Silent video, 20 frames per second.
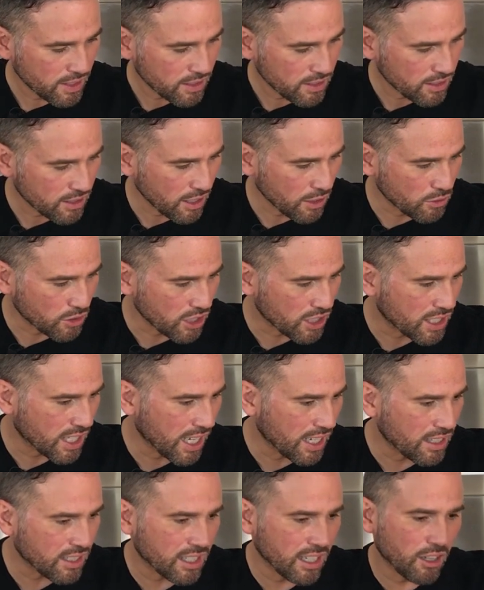So just
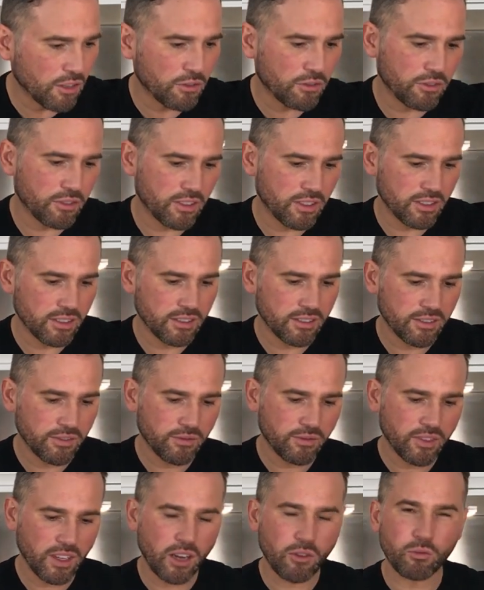take yourself
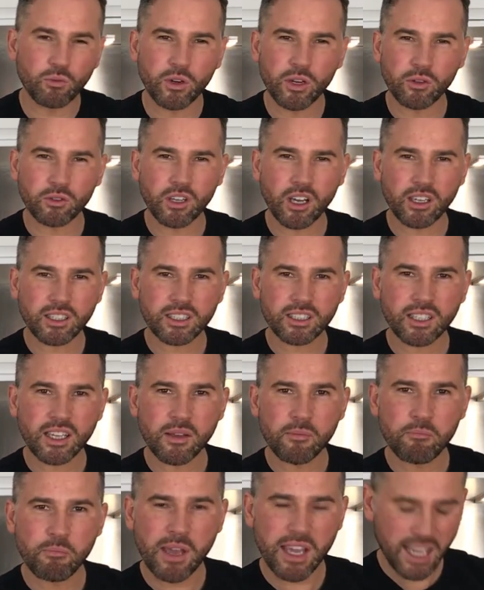a real nice
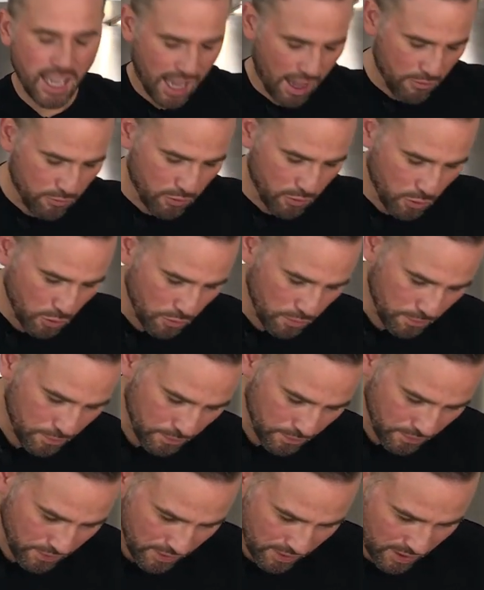big
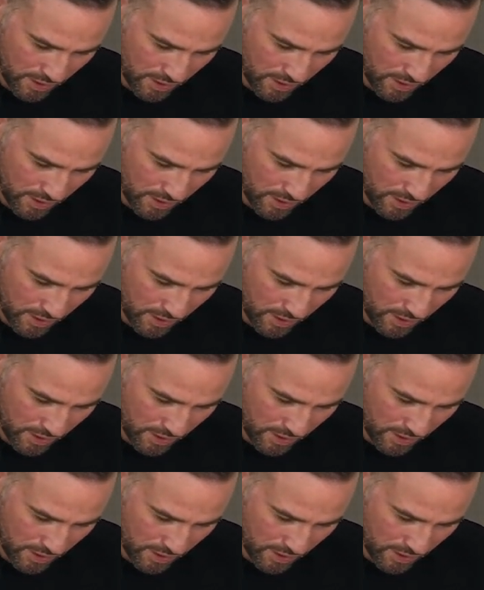handful,